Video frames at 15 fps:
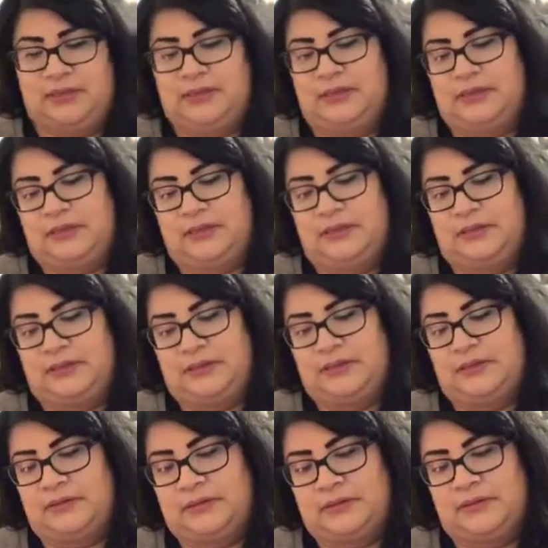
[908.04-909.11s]

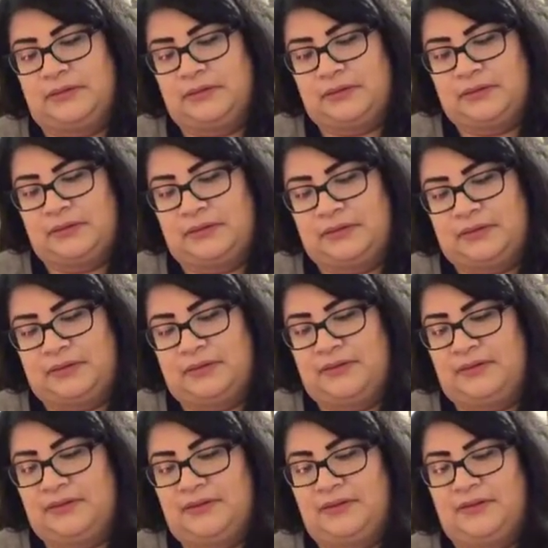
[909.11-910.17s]
Nobody speaks.